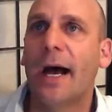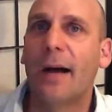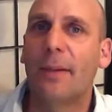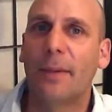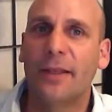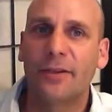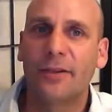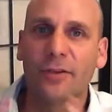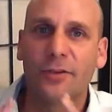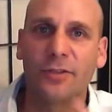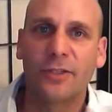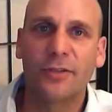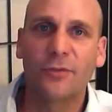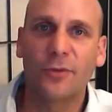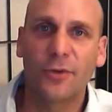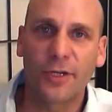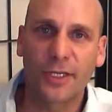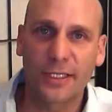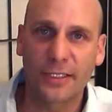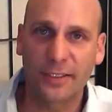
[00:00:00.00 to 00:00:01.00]
And so she's
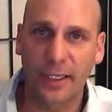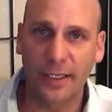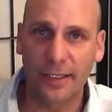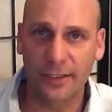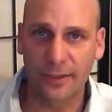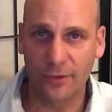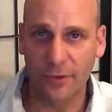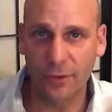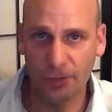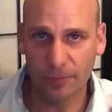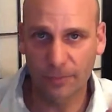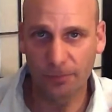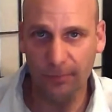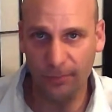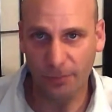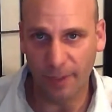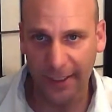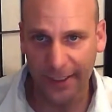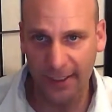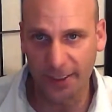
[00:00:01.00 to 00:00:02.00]
very excited and her
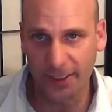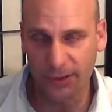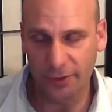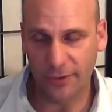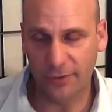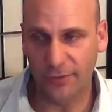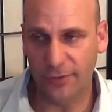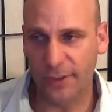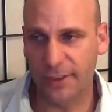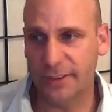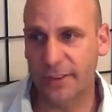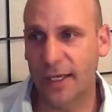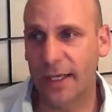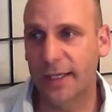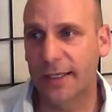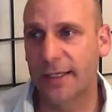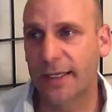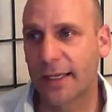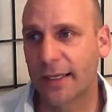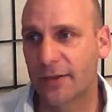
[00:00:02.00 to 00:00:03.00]
brain gets
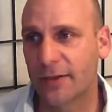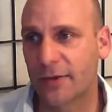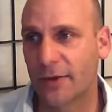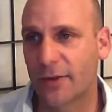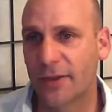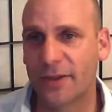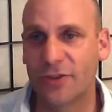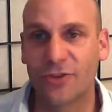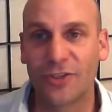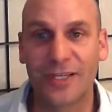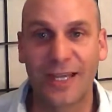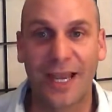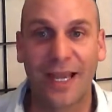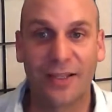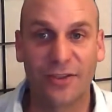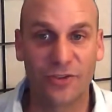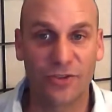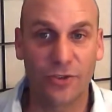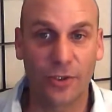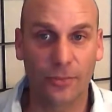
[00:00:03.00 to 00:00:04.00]
overexcited, and so then she
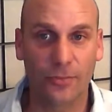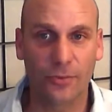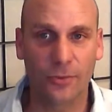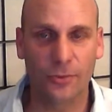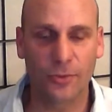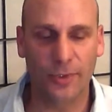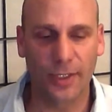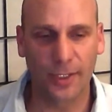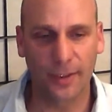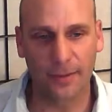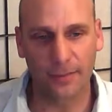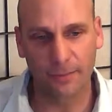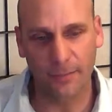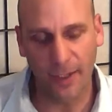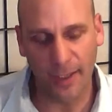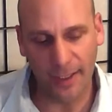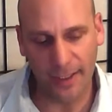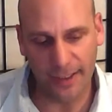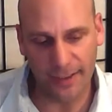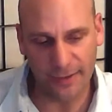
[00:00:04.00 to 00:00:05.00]
can't stop talking.
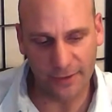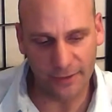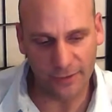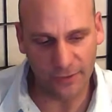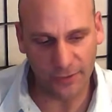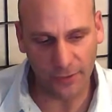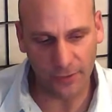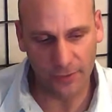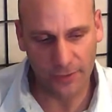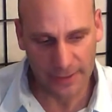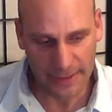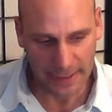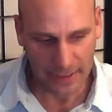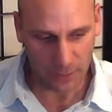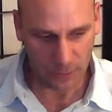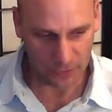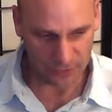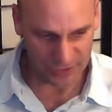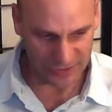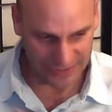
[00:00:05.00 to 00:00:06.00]
And so
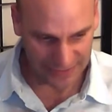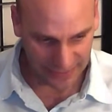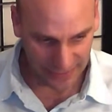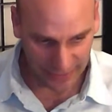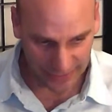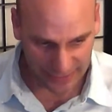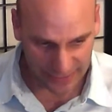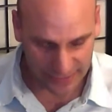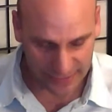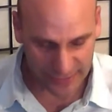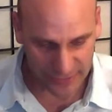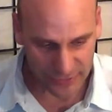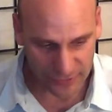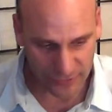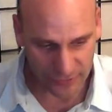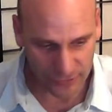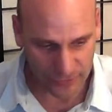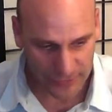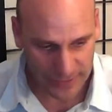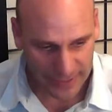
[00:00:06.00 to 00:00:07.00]
what she's likely to
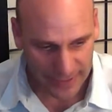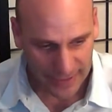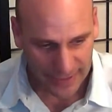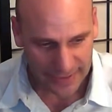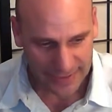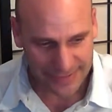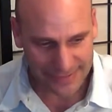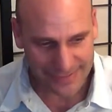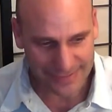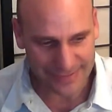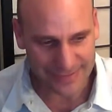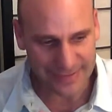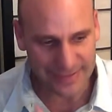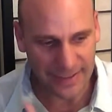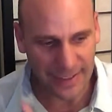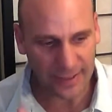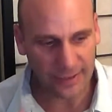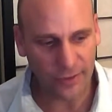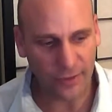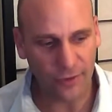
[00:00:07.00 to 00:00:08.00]
do is to
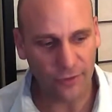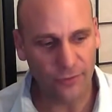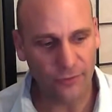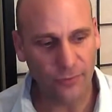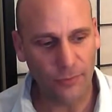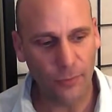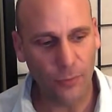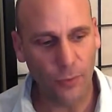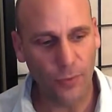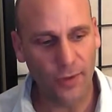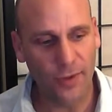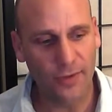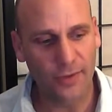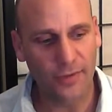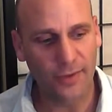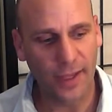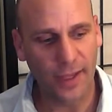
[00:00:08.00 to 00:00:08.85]
start off with